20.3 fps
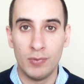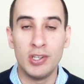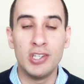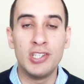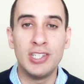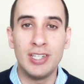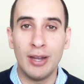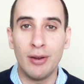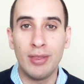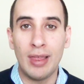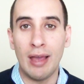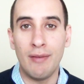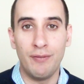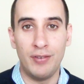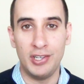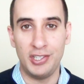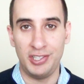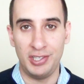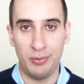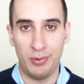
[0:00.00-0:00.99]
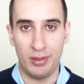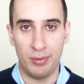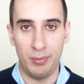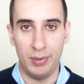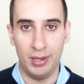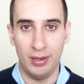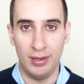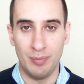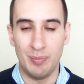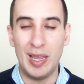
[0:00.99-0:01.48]
Share that vision with
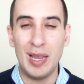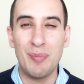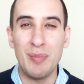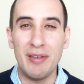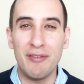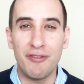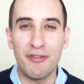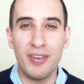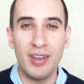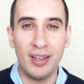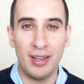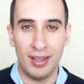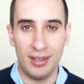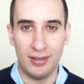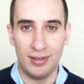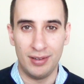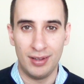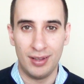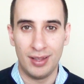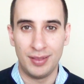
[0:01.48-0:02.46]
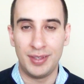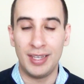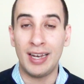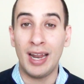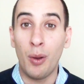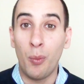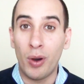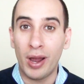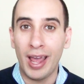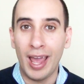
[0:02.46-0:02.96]
me. Make me feel it. Then
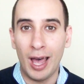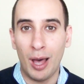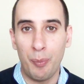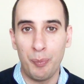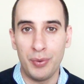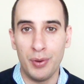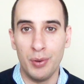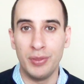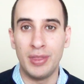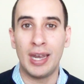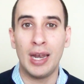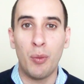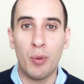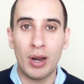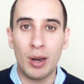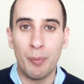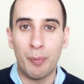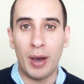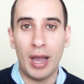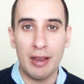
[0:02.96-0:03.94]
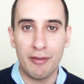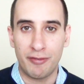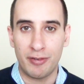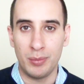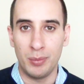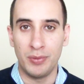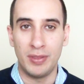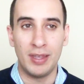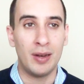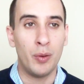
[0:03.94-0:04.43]
I wanna help you. Then I wanna buy
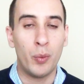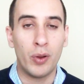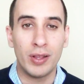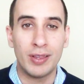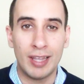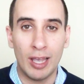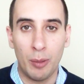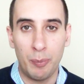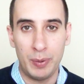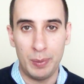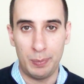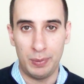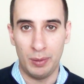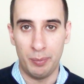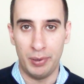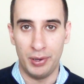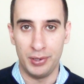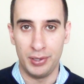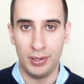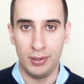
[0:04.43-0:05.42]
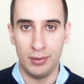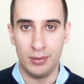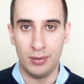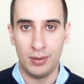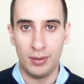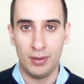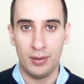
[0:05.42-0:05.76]
from you. Then I wanna tell people about you.